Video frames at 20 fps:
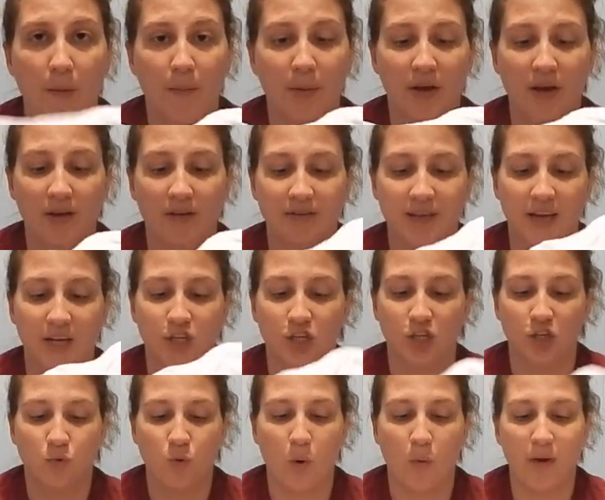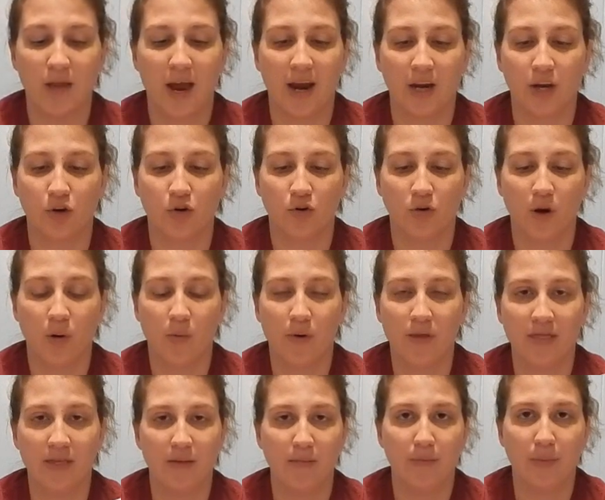because that's just what we kind of grew up
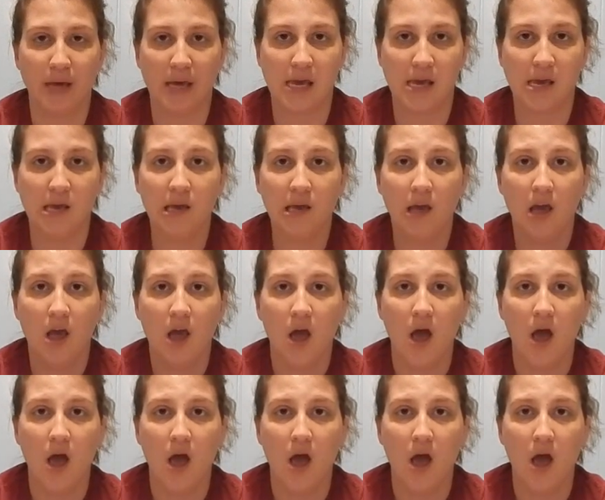with them being.